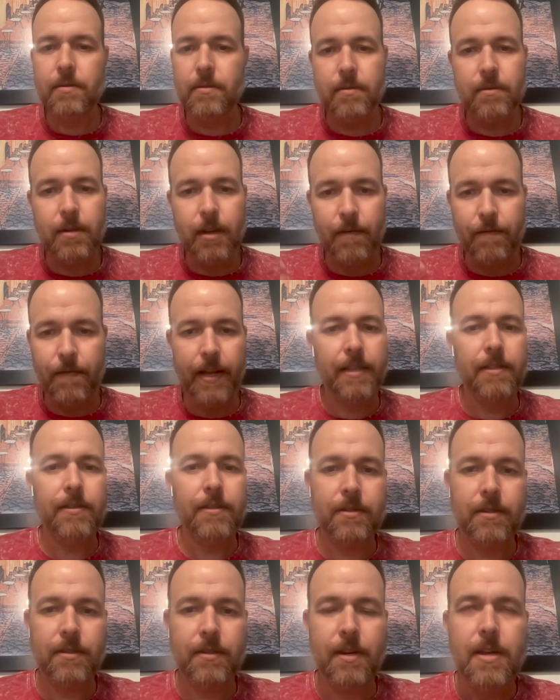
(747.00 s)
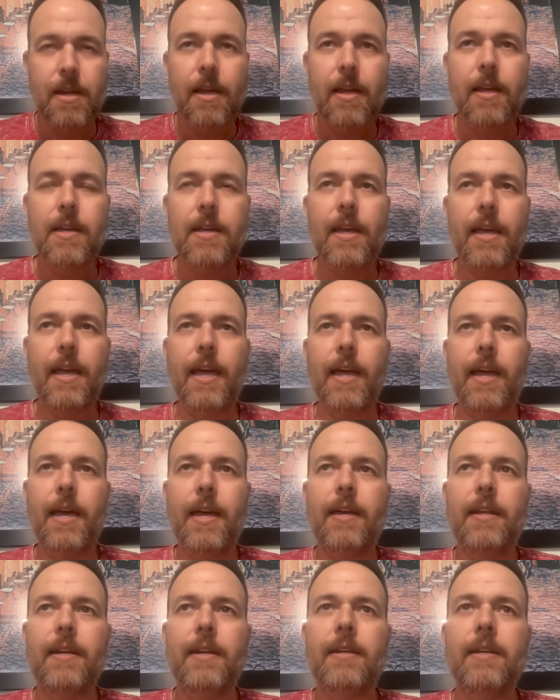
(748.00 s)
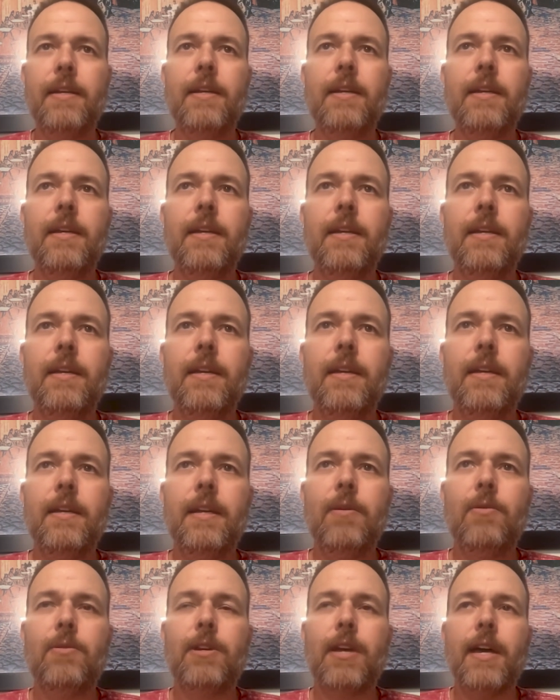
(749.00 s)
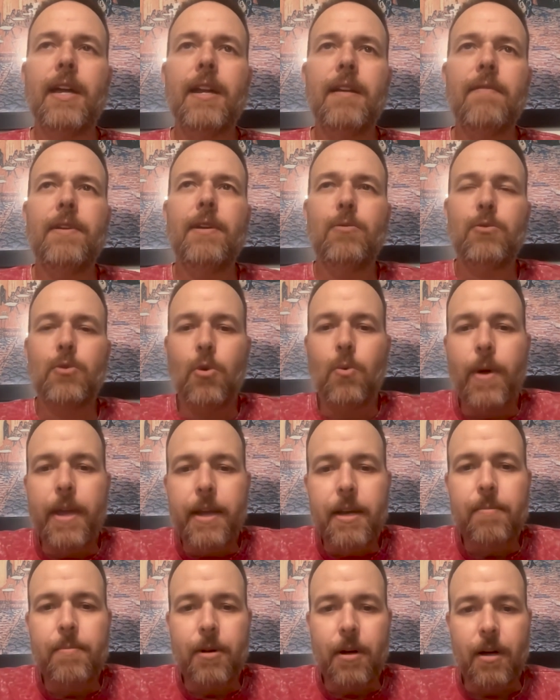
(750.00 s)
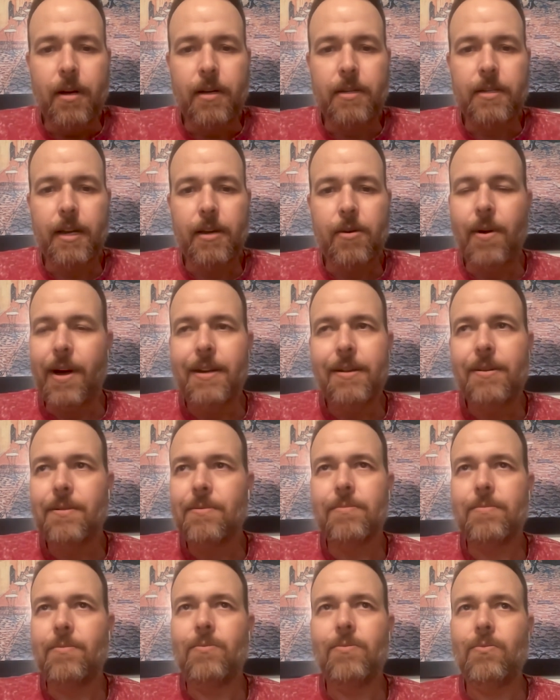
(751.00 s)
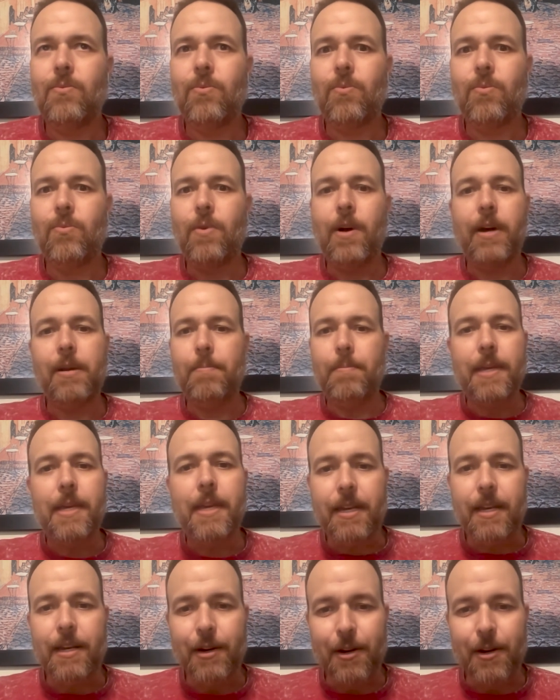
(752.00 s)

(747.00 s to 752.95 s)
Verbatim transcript: events, and it was kind of it was a wake up call because I go, I don't want to be here.